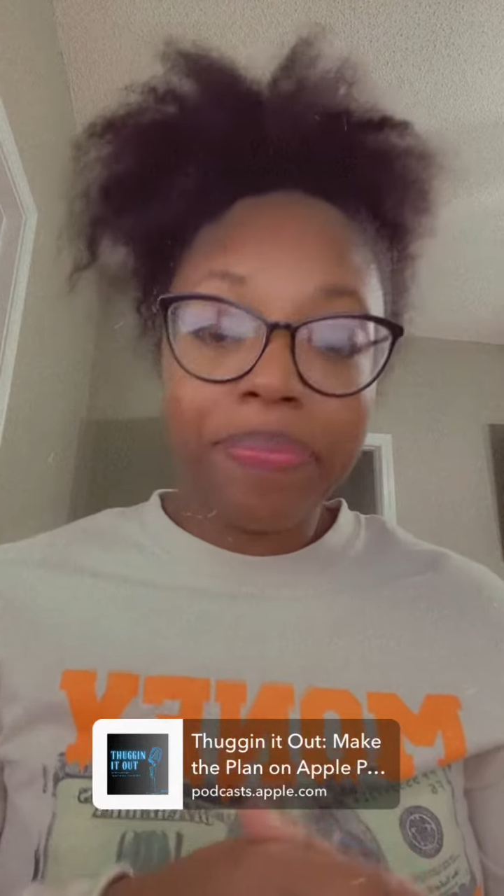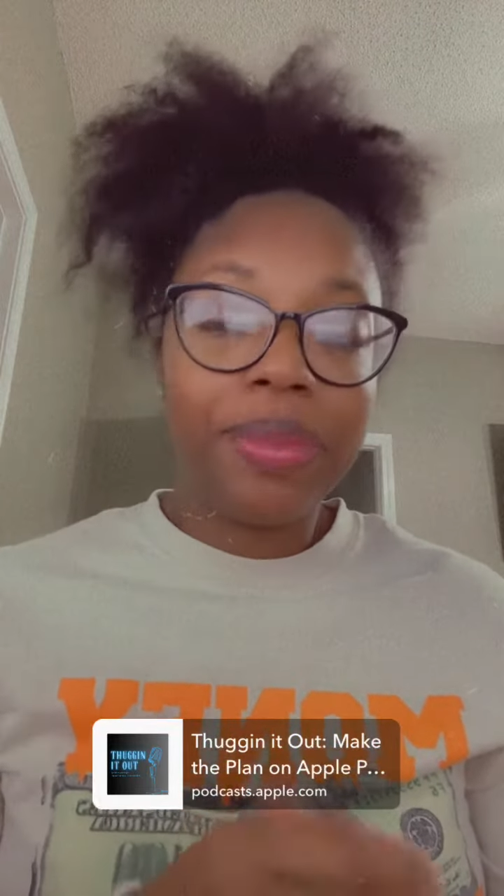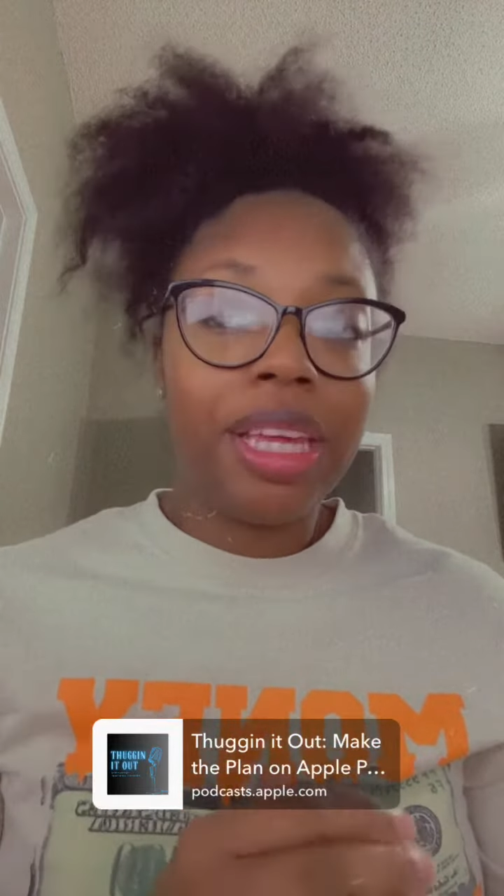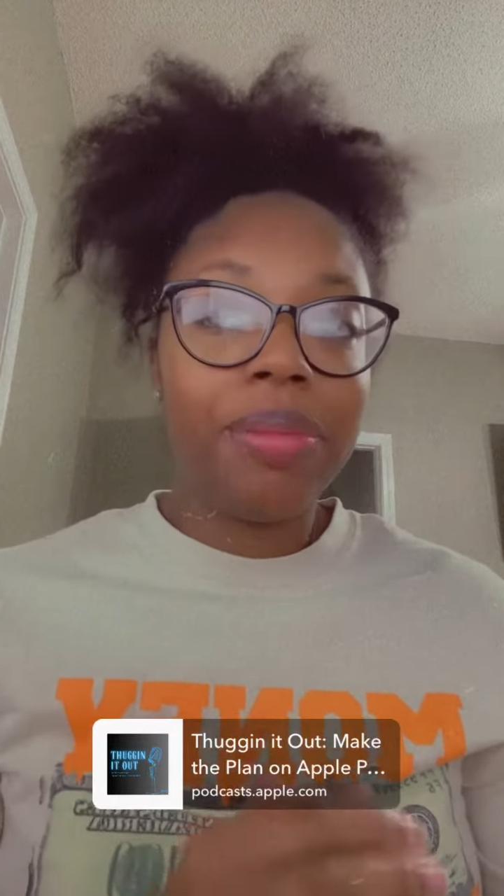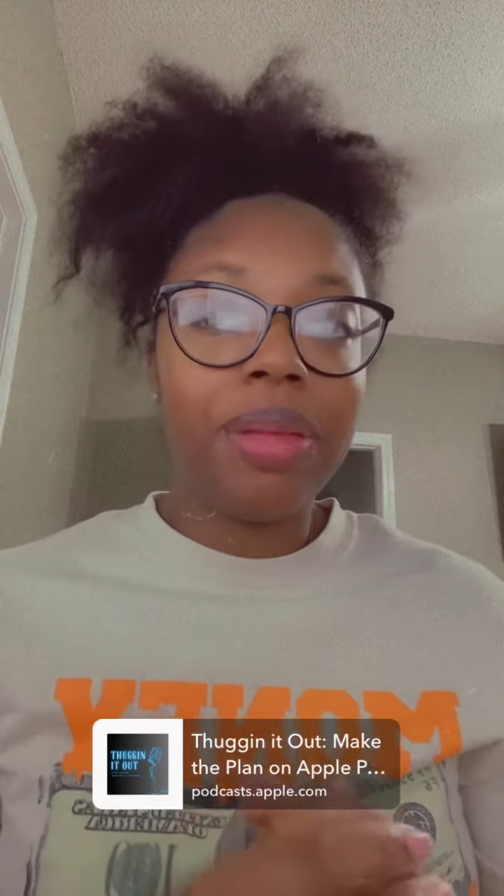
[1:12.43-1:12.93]

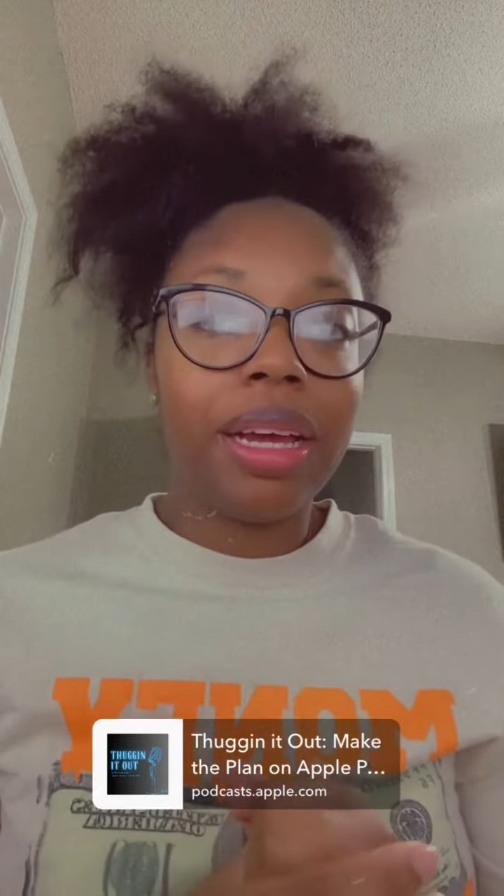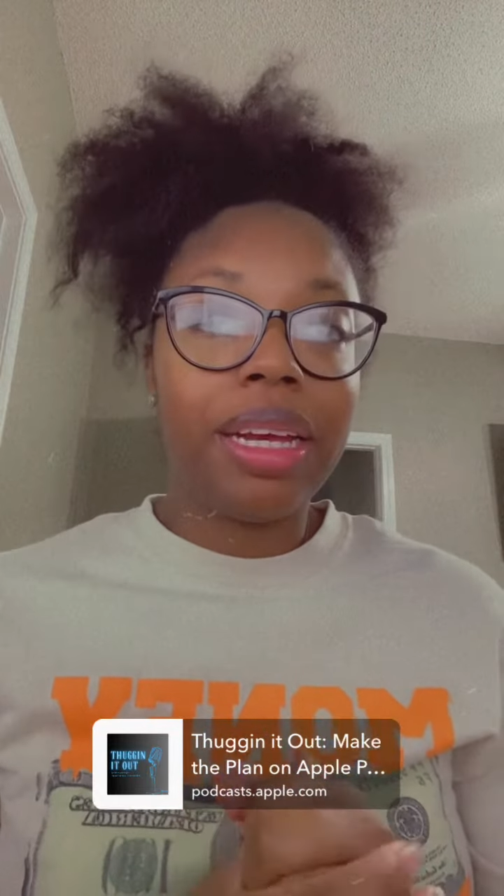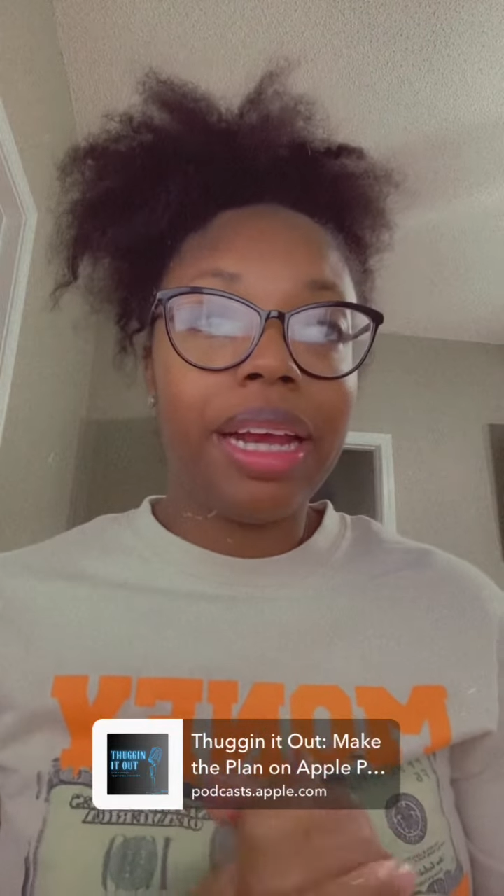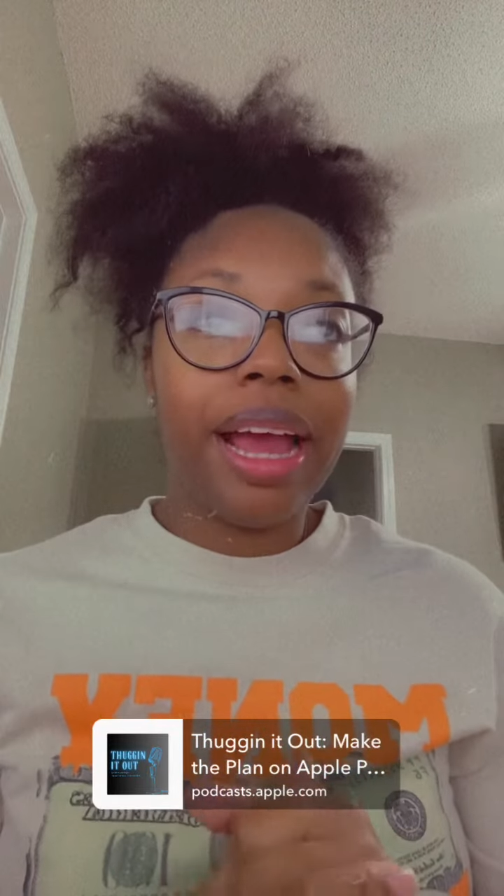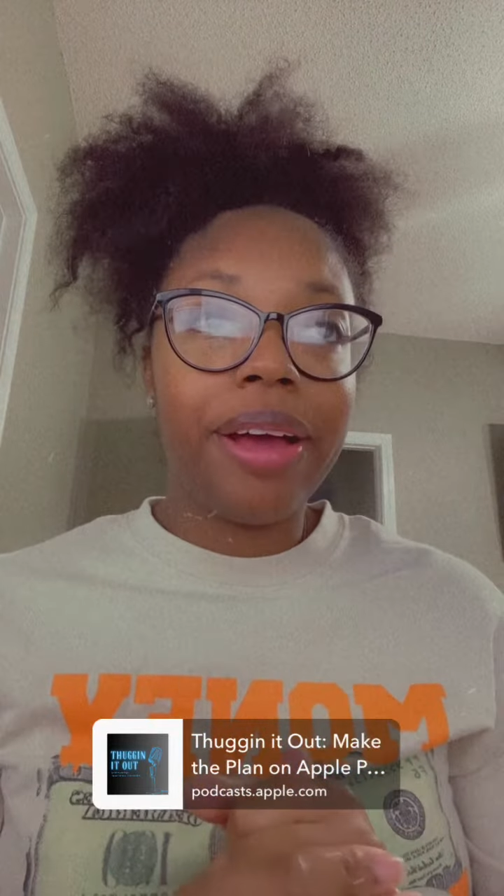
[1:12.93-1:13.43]
Keep thugging
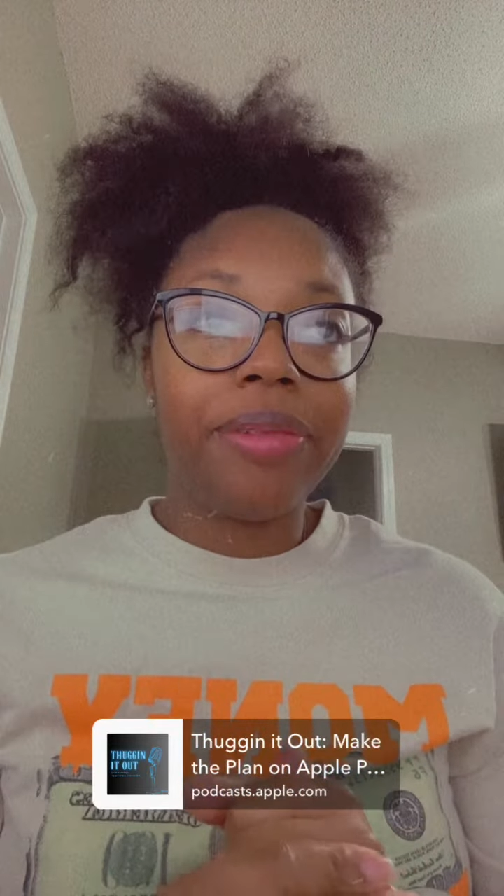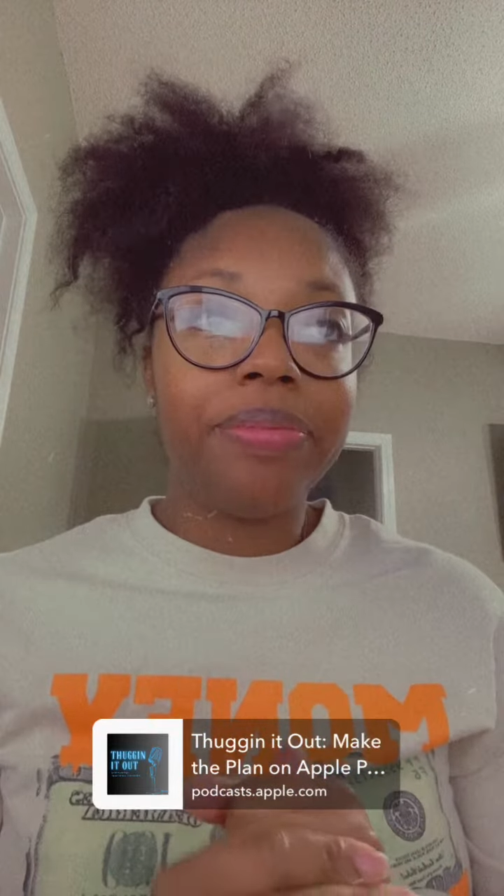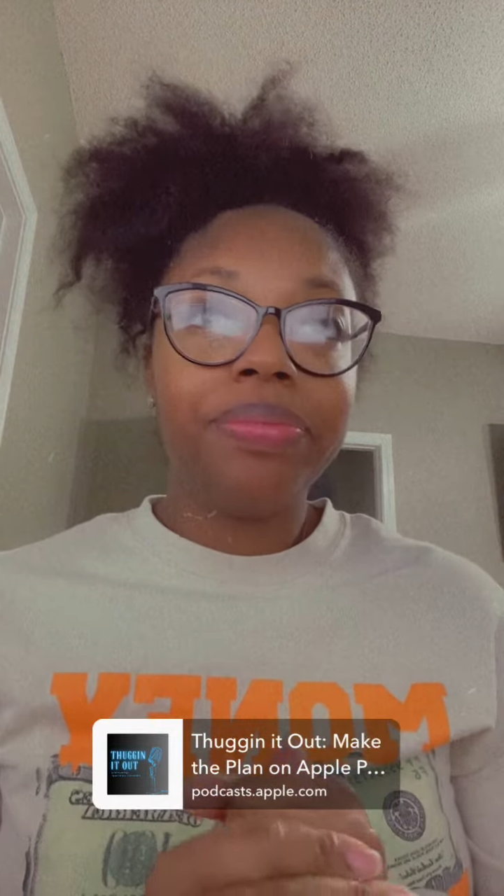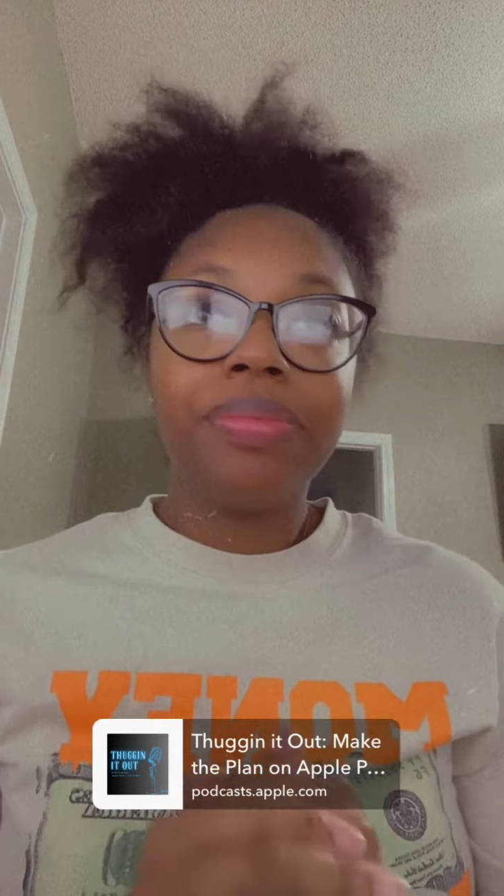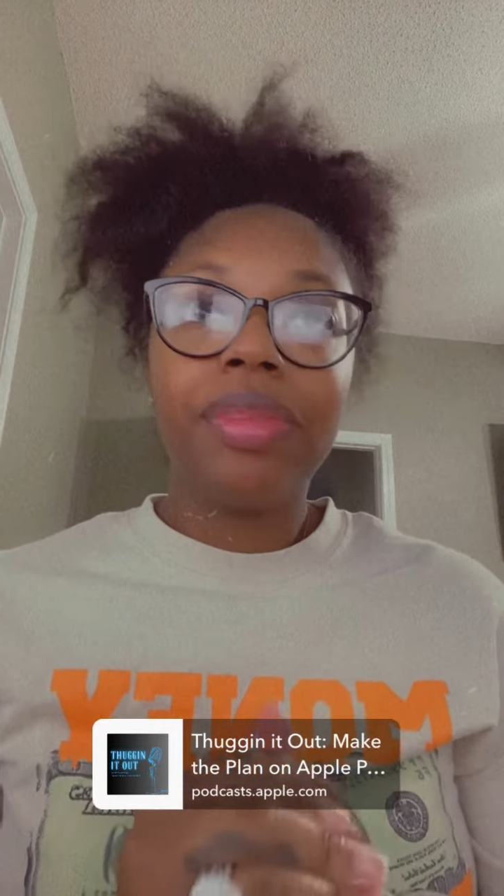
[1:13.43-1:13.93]
it out,
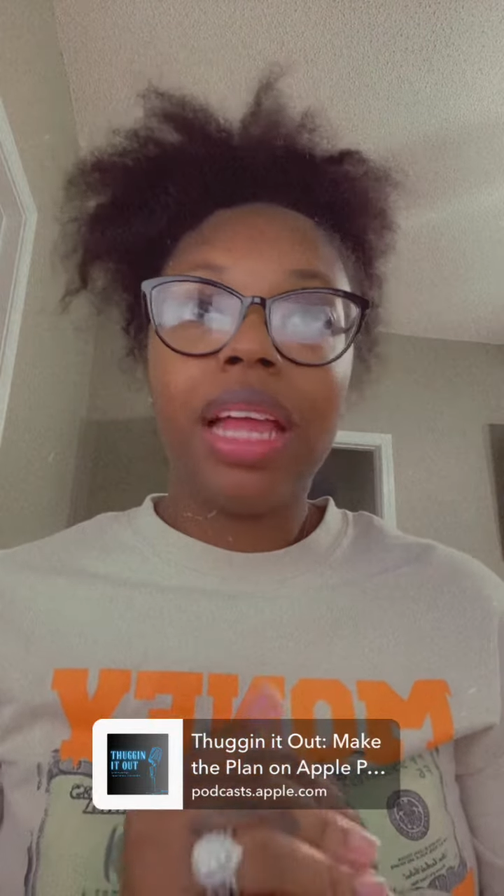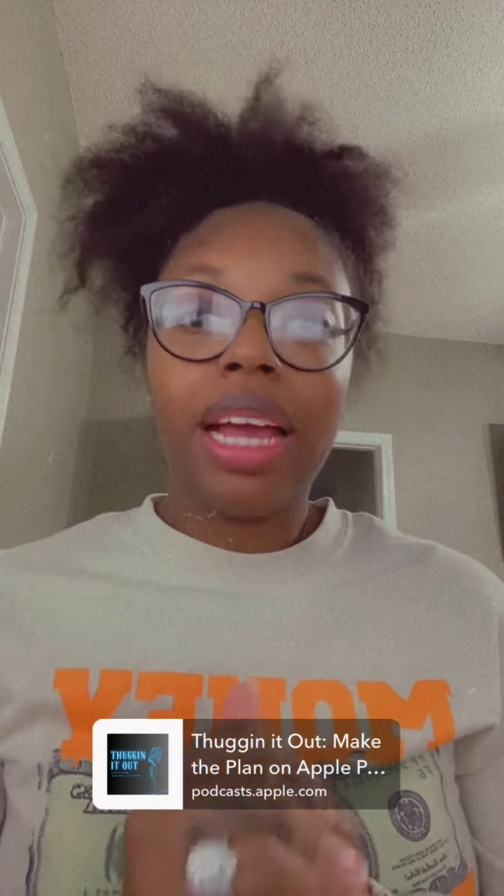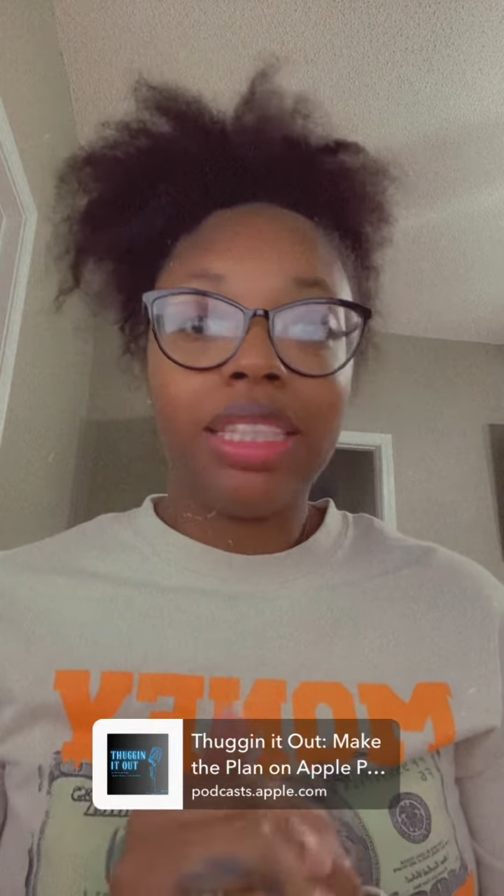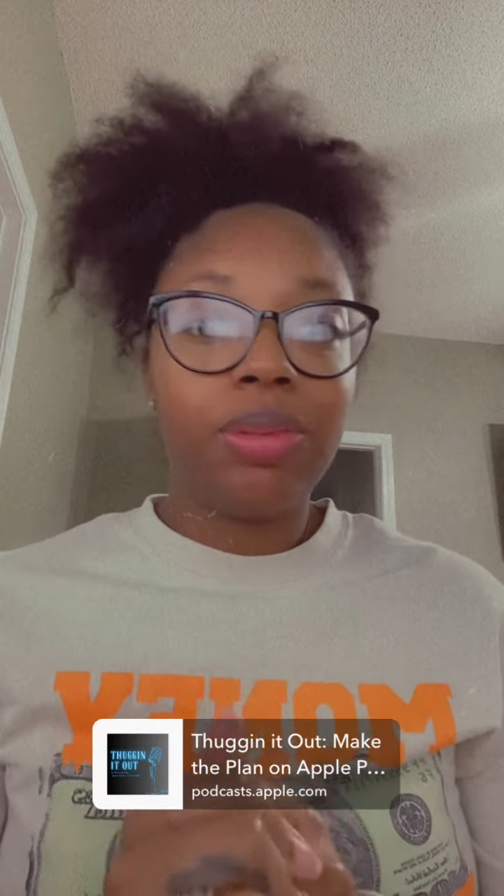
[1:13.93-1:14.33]
as